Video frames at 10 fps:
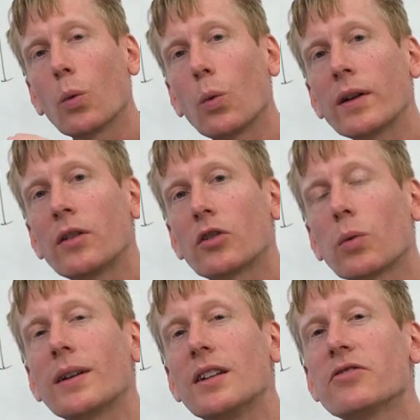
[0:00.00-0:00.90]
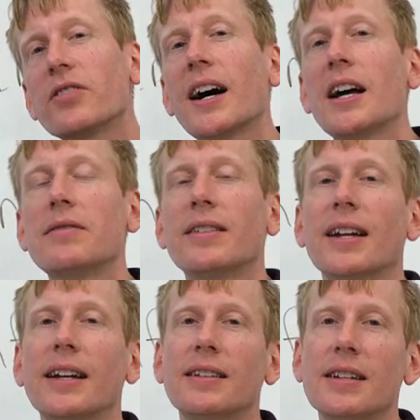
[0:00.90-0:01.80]
$1.25 in
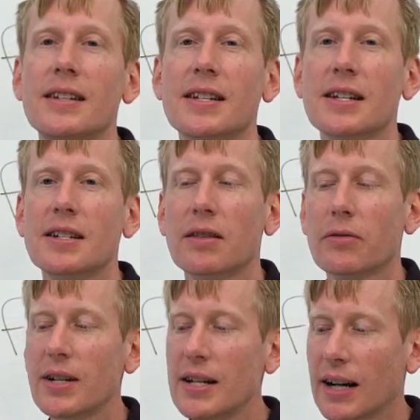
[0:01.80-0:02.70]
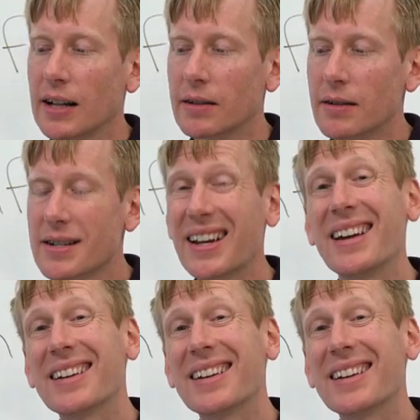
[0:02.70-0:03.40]
1963 dollars